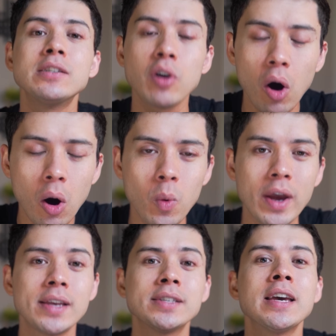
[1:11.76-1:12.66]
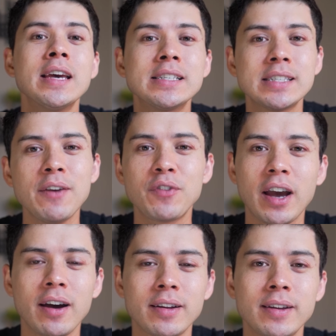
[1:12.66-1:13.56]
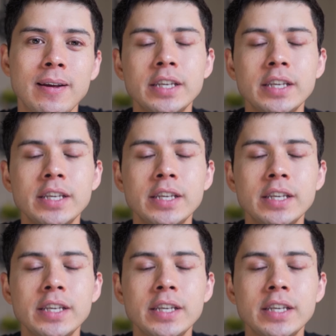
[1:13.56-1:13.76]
is always safeguarded.